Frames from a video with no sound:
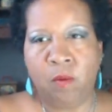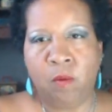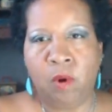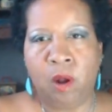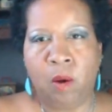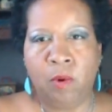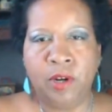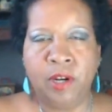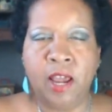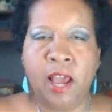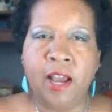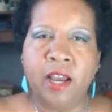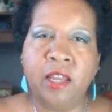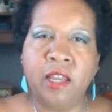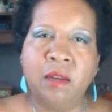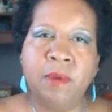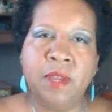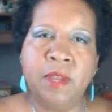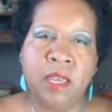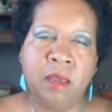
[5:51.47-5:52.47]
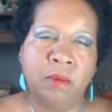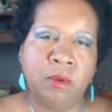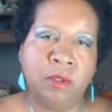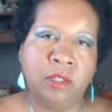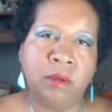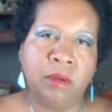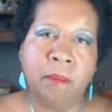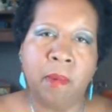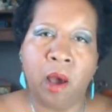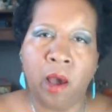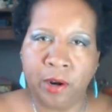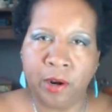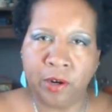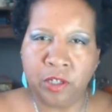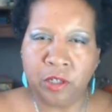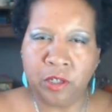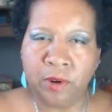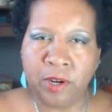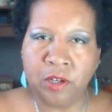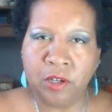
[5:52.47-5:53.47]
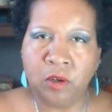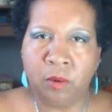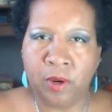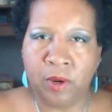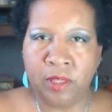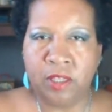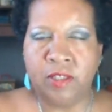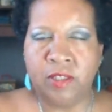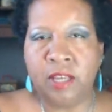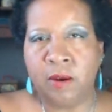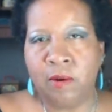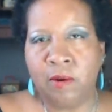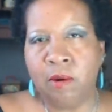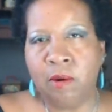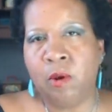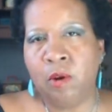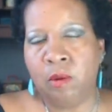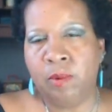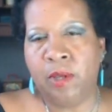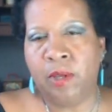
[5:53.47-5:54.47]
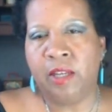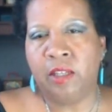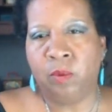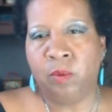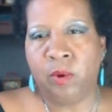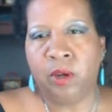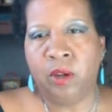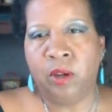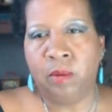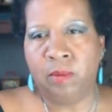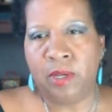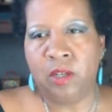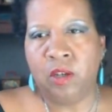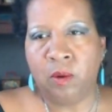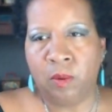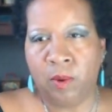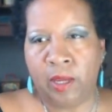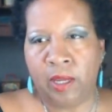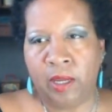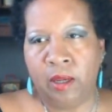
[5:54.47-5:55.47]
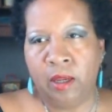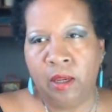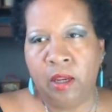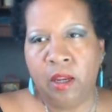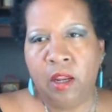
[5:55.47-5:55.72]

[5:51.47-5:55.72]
While we're not going to be able to monitor it during the ceremony because we're going to be doing